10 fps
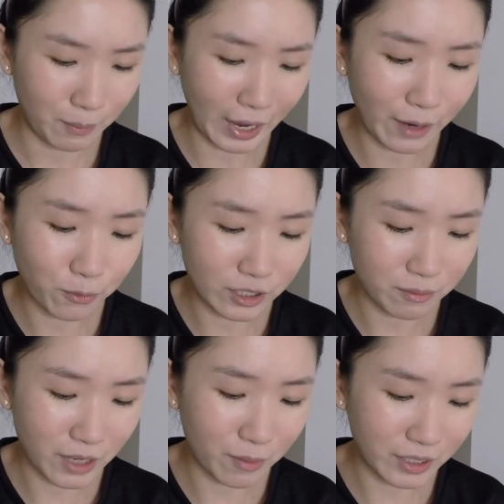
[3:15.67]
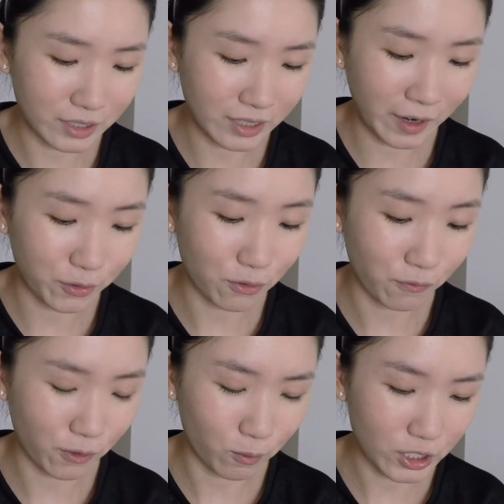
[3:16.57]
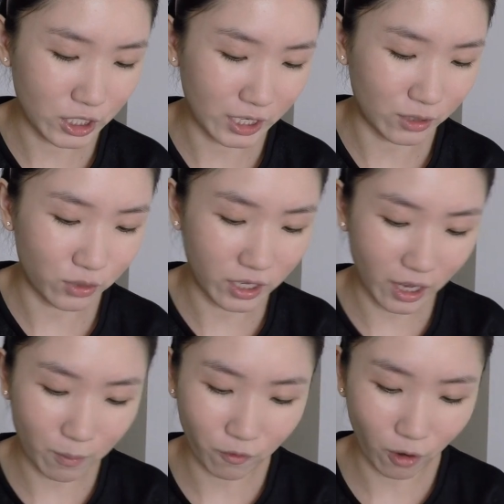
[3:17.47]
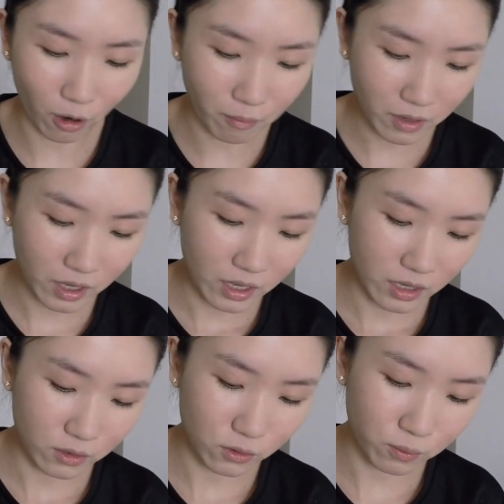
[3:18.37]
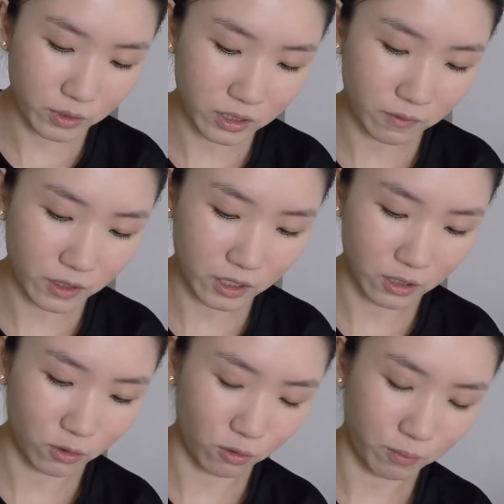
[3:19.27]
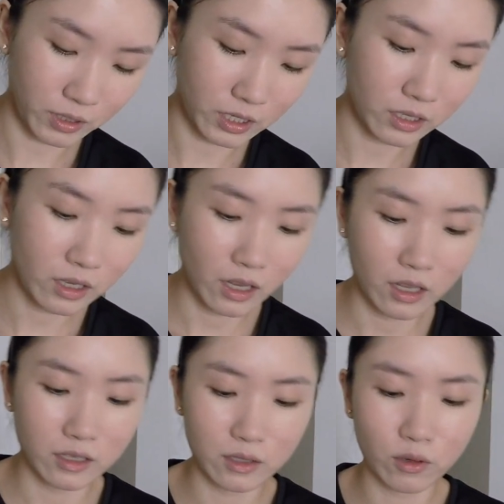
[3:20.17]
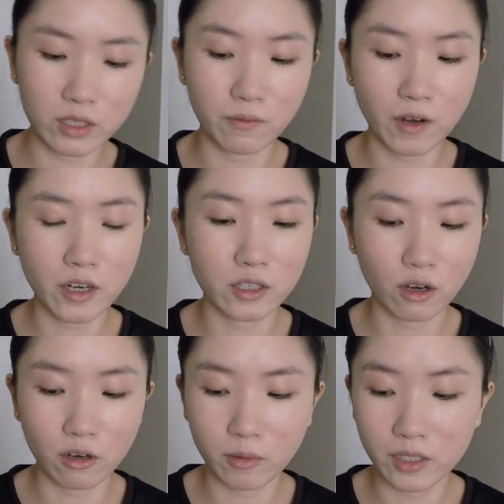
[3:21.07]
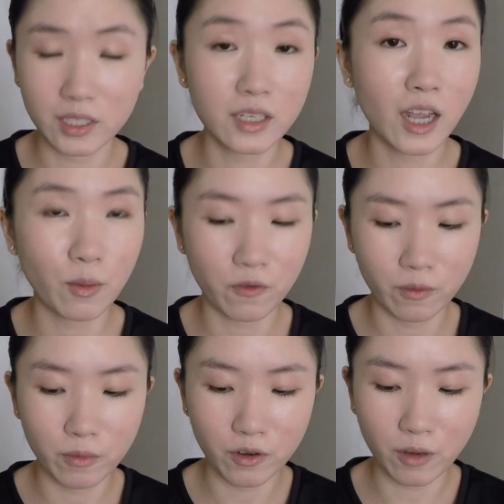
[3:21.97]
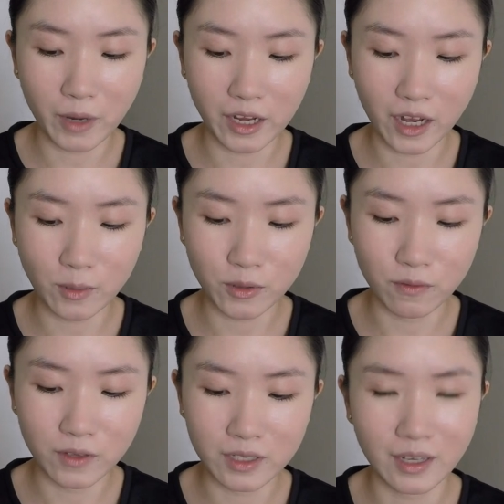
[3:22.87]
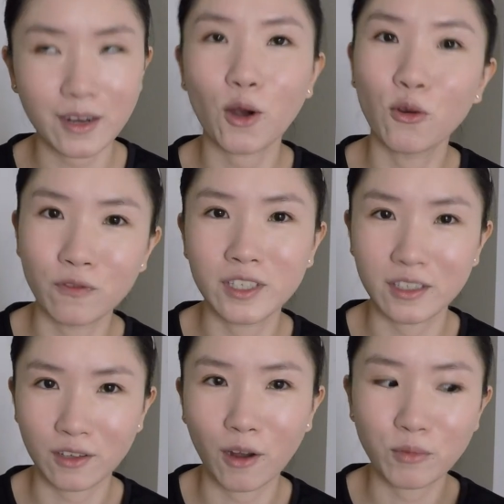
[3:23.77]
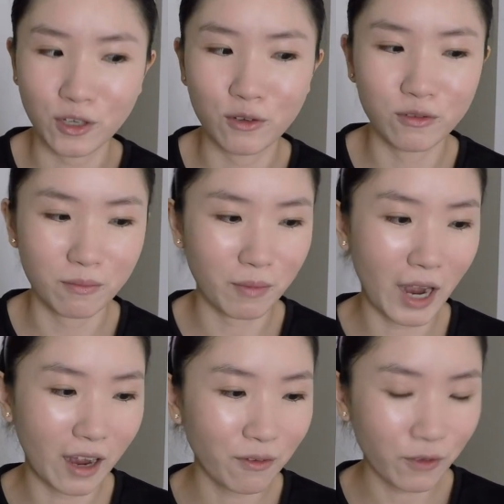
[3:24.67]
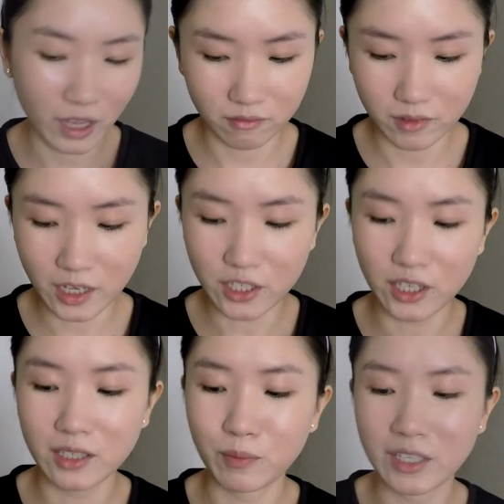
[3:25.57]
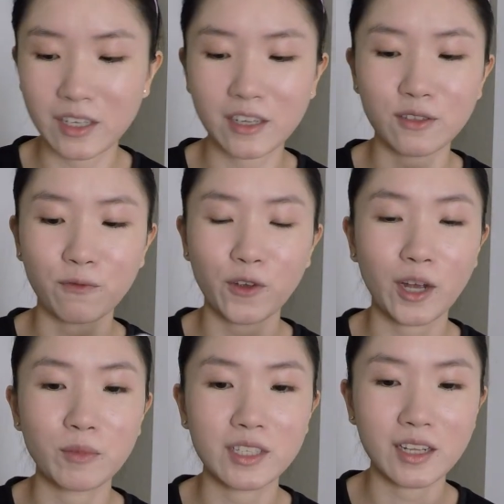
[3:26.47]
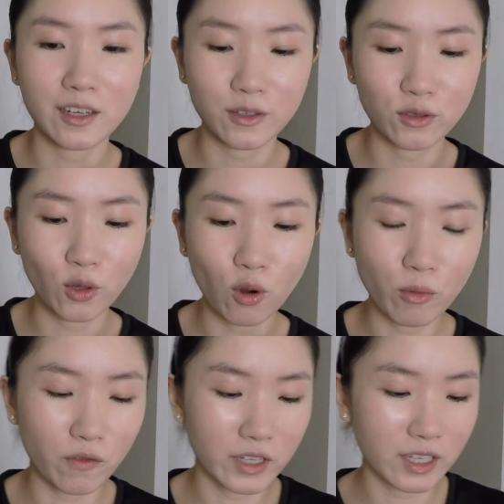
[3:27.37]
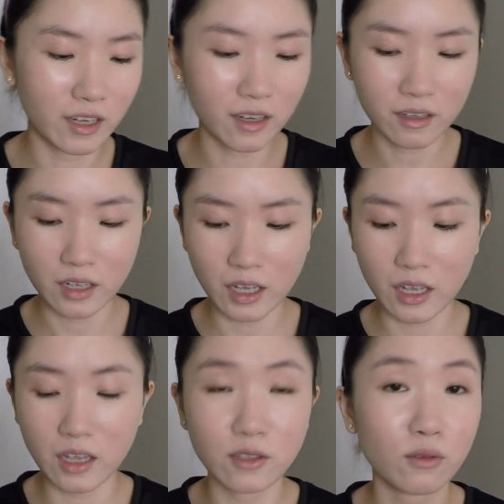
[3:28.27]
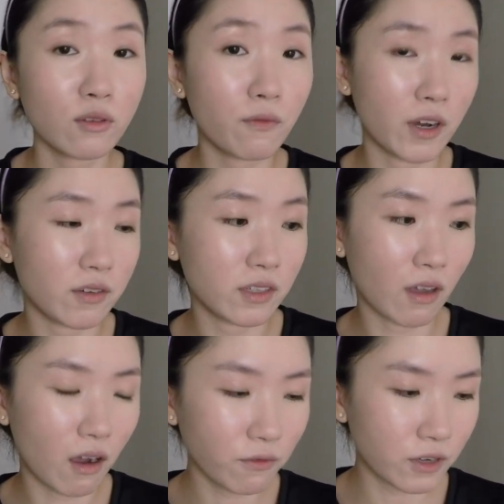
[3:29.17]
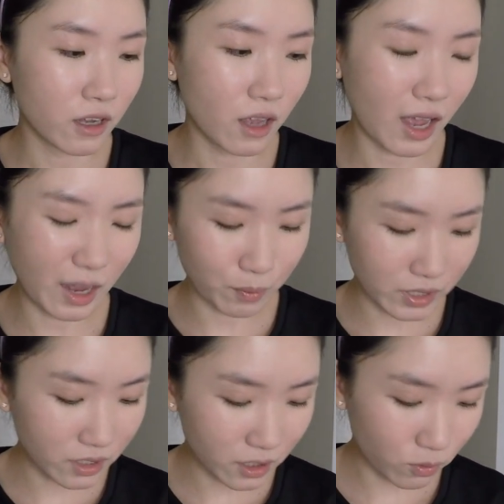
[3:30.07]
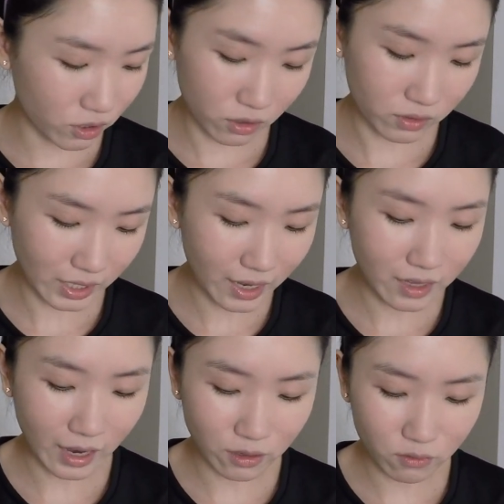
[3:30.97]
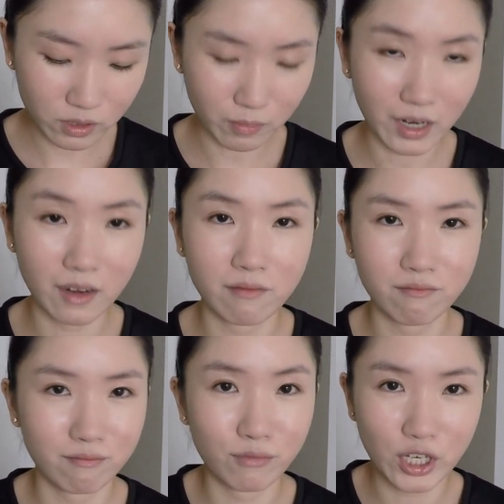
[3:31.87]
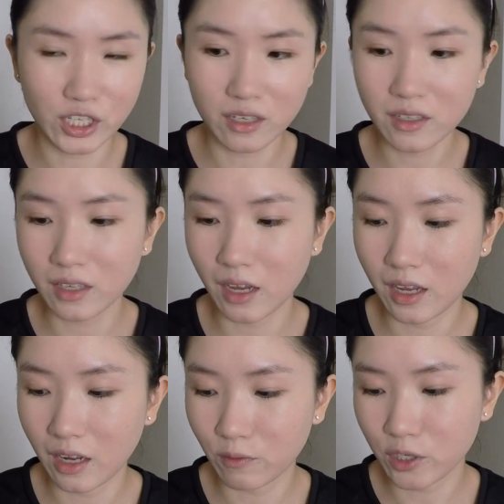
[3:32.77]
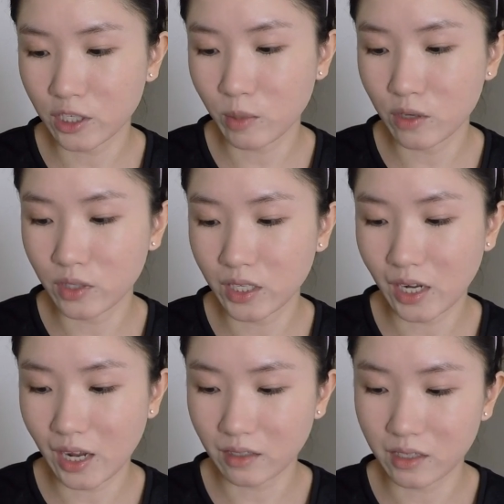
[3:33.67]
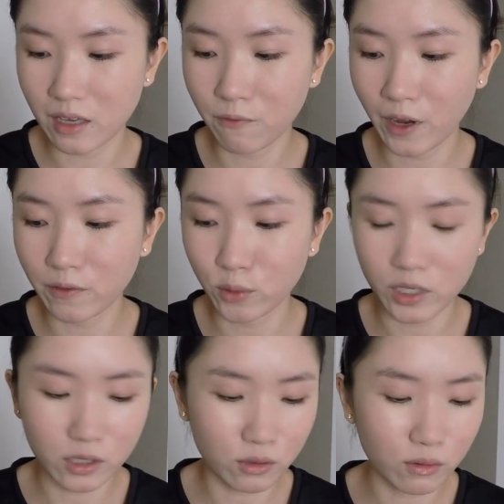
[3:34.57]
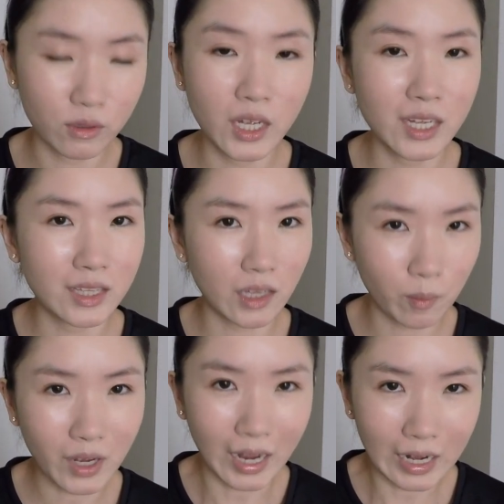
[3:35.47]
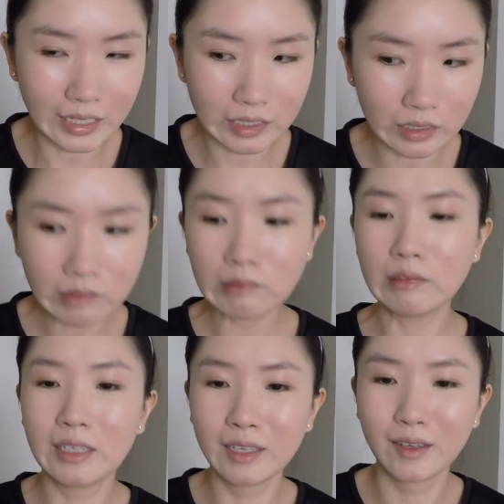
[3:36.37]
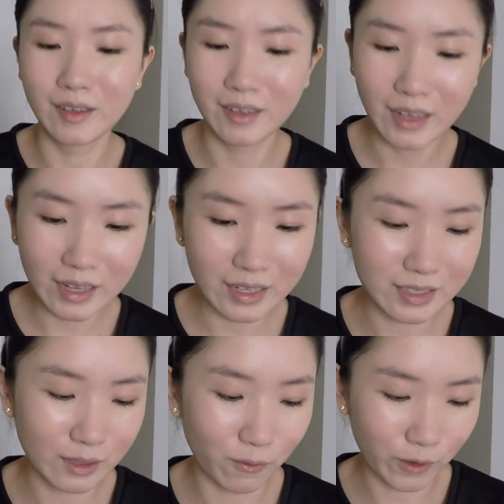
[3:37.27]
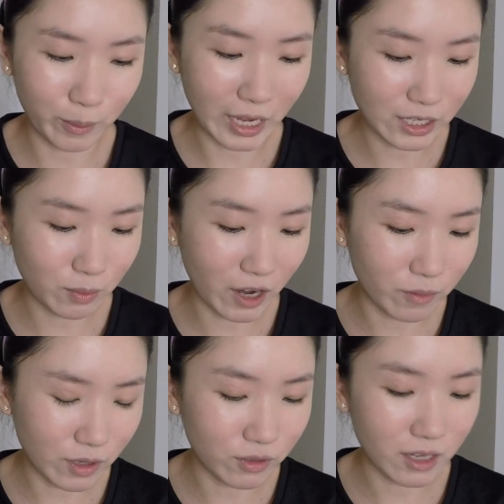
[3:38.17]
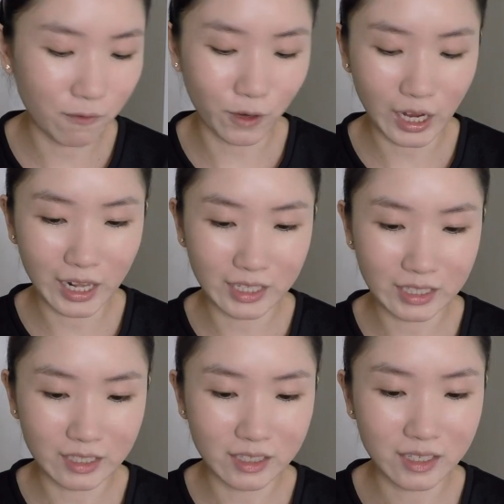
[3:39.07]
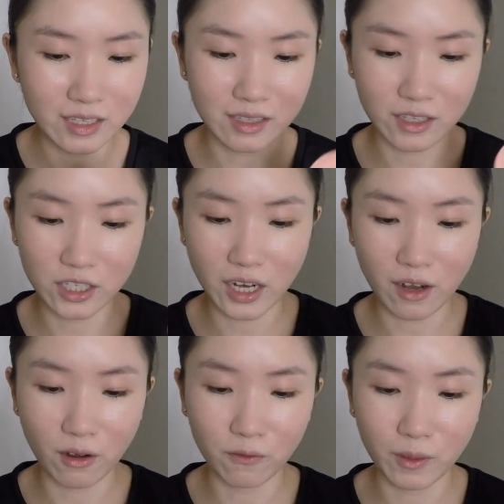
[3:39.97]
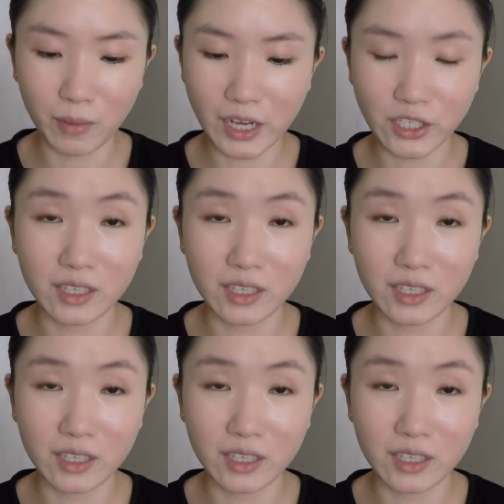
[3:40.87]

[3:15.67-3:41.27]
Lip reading: But I wouldn't be able to tell you from which cartoon it came from. Super difficult to open, so it's very adorable. It doesn't come with a mirror, but it comes with this like over-the-top cute puff. It's just basically to fill up this little dome over here. It's also very soft. I personally would not use that. I use my brushes, and I've just been using the Luxie 522 tapered highlighter. It's not for blush, but I've been using it for highlighter. This is the shade of the blush